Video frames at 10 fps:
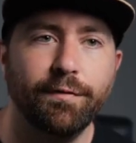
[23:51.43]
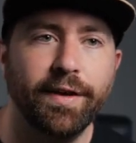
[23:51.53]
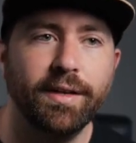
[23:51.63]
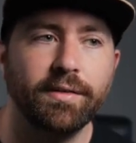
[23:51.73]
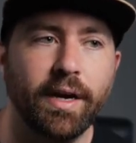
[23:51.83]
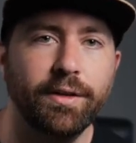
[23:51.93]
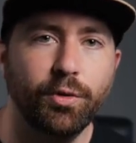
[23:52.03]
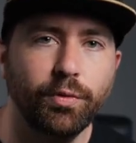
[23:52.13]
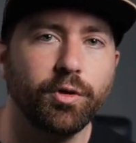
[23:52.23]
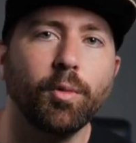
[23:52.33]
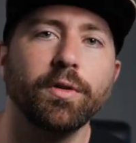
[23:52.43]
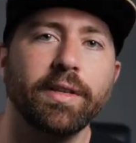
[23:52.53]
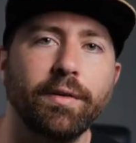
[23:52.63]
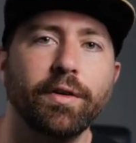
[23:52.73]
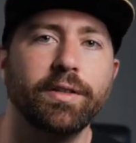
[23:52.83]
phase, I use almost
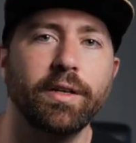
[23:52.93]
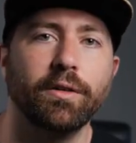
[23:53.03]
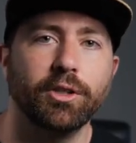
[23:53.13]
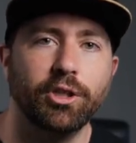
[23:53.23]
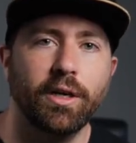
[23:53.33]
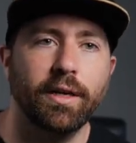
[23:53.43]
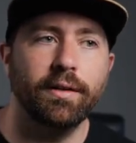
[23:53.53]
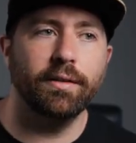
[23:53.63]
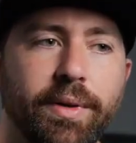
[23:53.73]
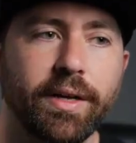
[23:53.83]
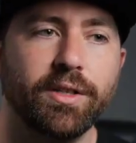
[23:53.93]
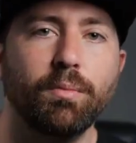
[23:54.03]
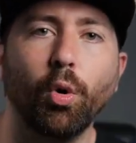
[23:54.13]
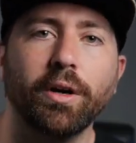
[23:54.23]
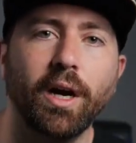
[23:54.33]
every single shot. Because the
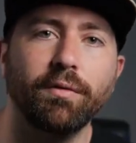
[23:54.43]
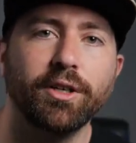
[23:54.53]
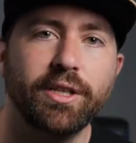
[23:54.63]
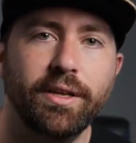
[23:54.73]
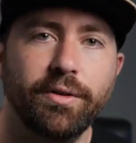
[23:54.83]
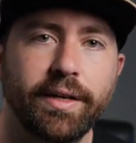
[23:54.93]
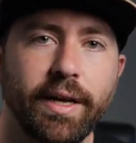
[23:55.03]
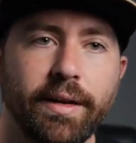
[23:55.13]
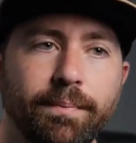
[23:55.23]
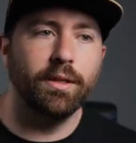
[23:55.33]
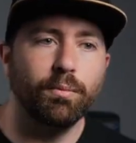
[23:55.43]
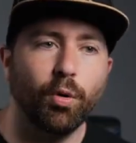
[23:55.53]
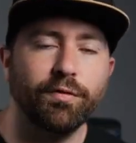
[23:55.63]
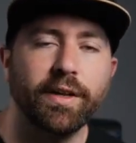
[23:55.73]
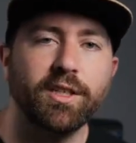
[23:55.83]
more coverage that you get, the
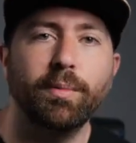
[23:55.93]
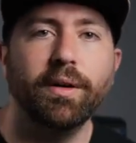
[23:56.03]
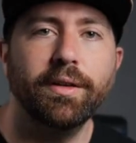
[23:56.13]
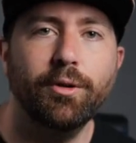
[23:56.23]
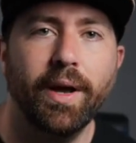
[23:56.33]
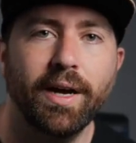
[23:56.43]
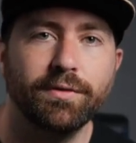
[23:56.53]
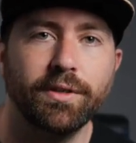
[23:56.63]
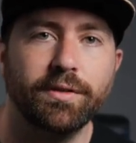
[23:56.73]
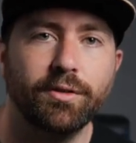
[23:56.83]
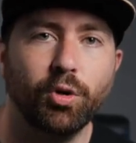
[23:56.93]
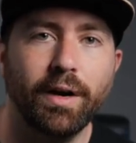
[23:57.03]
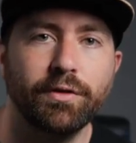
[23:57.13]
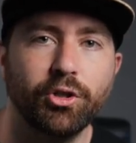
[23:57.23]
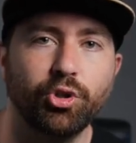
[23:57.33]
more flexibility you have to
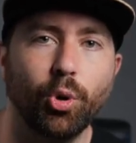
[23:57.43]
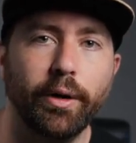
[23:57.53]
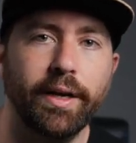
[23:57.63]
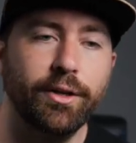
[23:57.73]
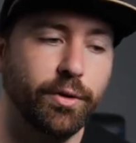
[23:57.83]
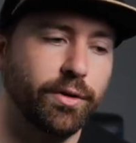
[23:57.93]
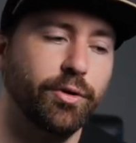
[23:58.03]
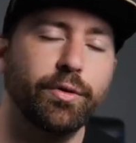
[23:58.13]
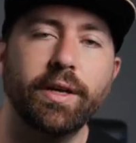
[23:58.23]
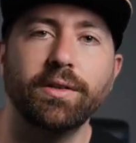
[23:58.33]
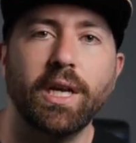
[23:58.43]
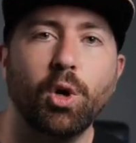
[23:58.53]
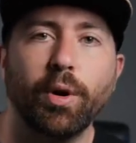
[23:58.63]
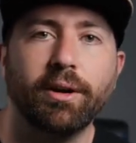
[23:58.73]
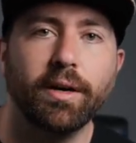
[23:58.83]
craft your story, and you can do things like
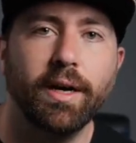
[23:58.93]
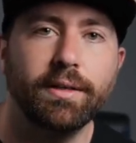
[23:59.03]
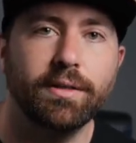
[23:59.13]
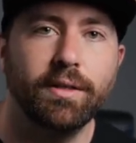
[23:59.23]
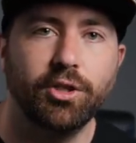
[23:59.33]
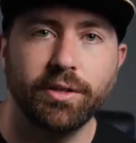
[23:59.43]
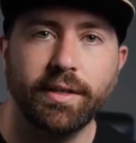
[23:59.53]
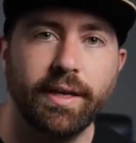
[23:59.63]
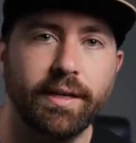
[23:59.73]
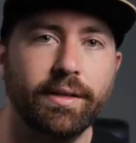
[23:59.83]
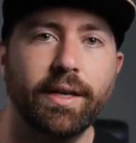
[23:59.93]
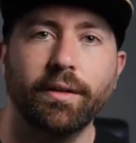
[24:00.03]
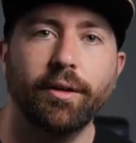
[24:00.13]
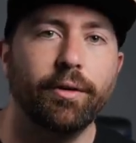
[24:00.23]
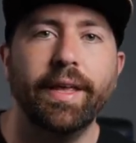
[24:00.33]
quicker cuts to just like get
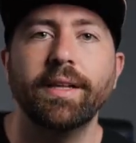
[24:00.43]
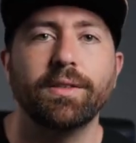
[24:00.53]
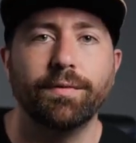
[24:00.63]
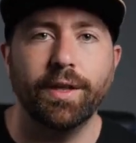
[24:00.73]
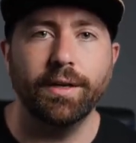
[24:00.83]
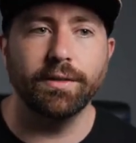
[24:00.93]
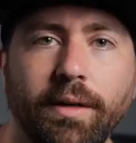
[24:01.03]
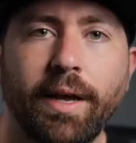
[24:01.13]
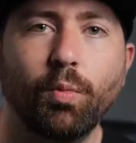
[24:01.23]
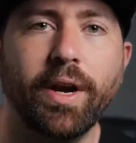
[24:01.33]
little hits of things. And